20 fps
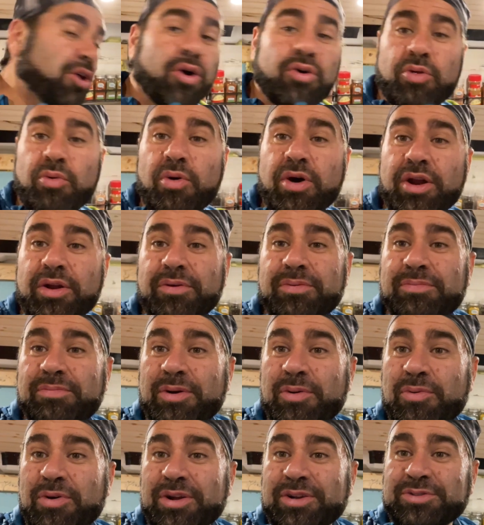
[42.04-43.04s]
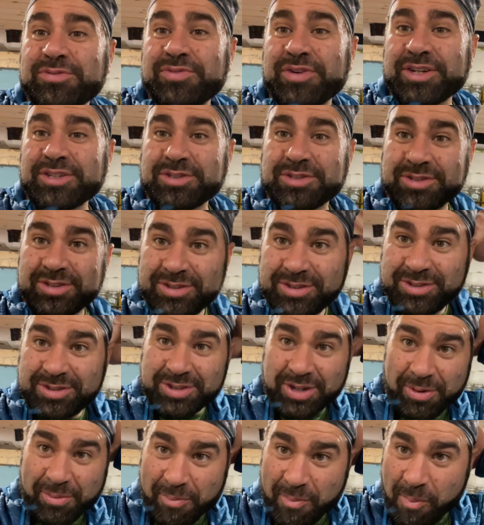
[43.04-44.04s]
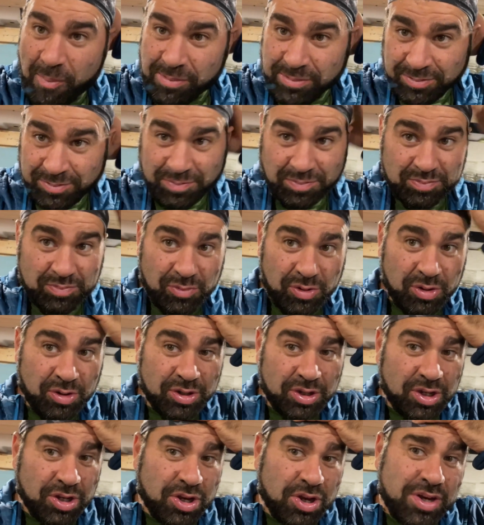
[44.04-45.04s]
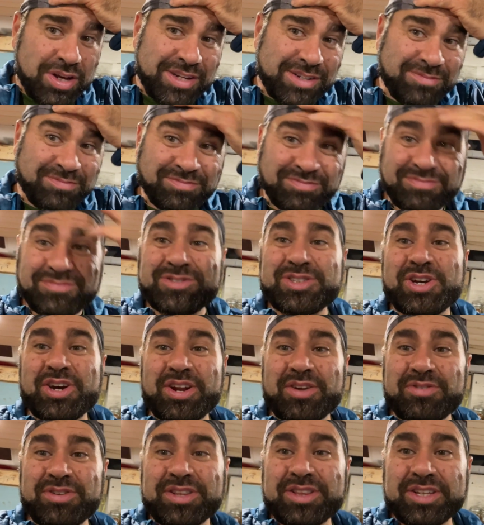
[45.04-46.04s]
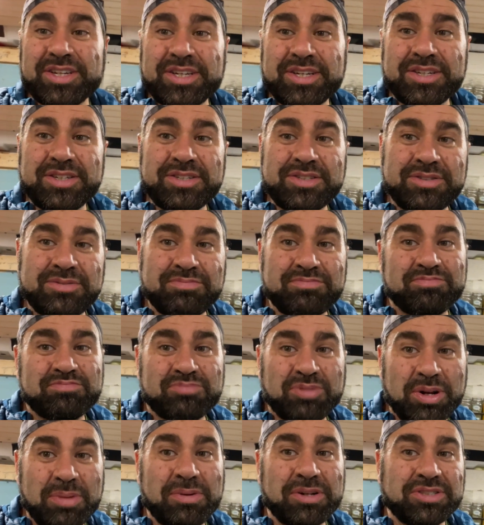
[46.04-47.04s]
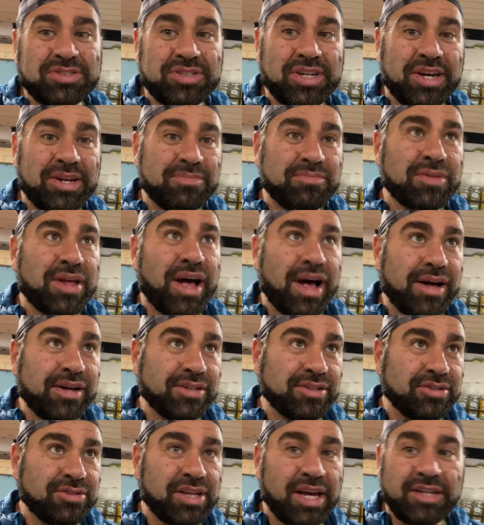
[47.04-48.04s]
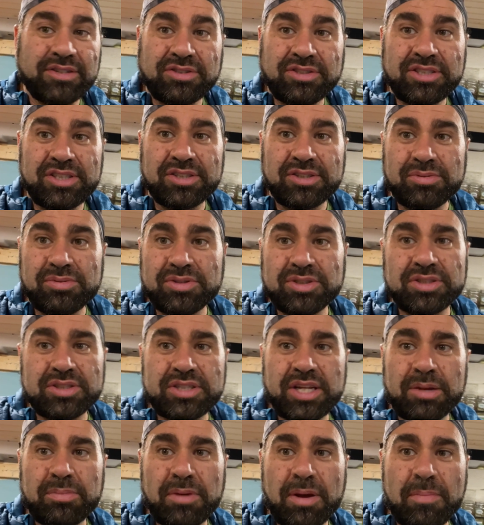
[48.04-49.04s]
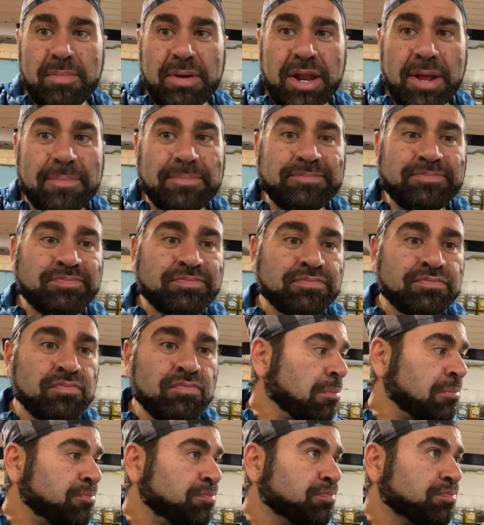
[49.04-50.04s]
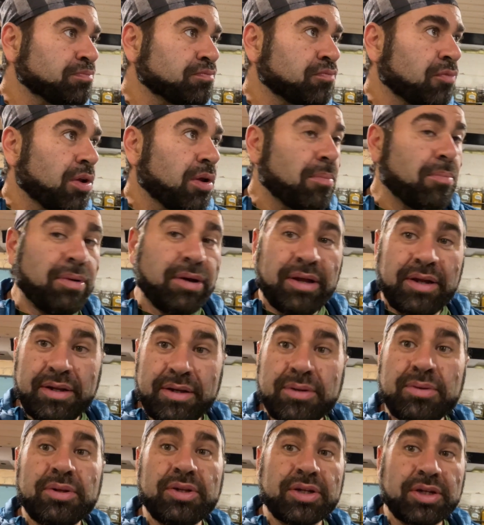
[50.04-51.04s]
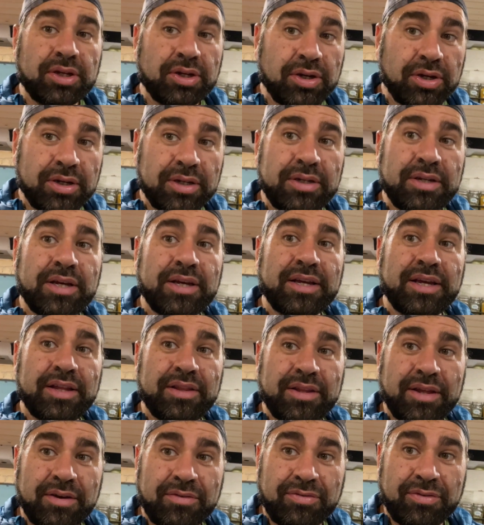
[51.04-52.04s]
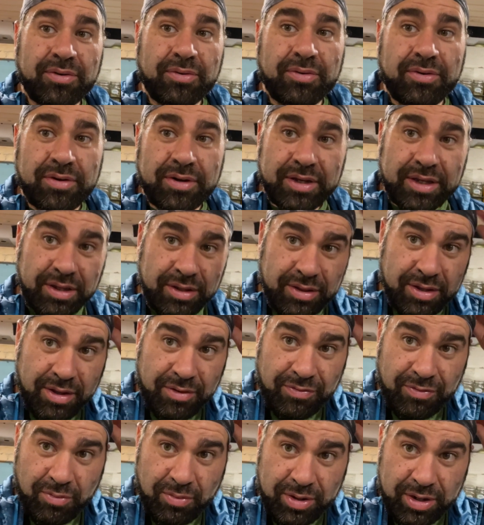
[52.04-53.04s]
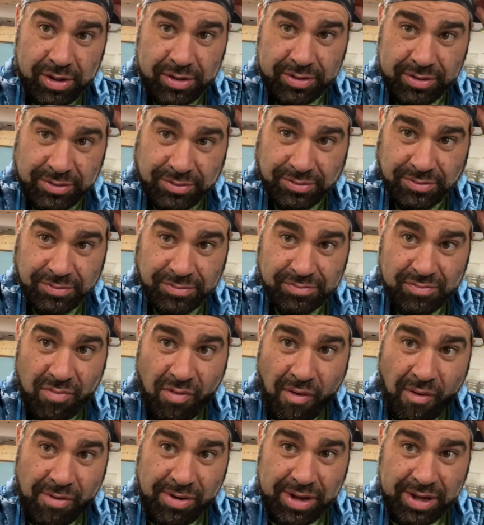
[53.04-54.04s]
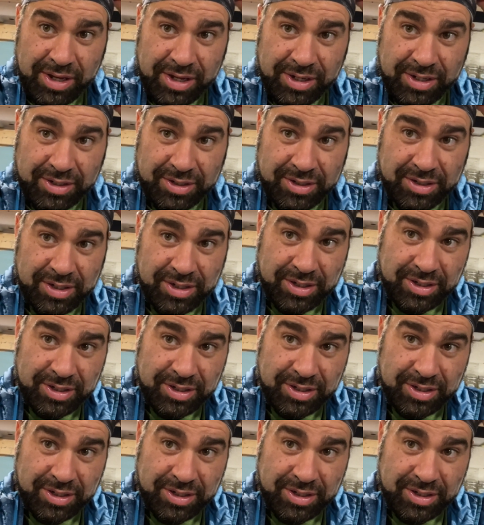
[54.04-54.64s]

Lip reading: Oh, the water. My water's fixed. So, looking good. Got everything pretty much done. That ceiling will just take me a minute. But looking good. Getting there for winter. And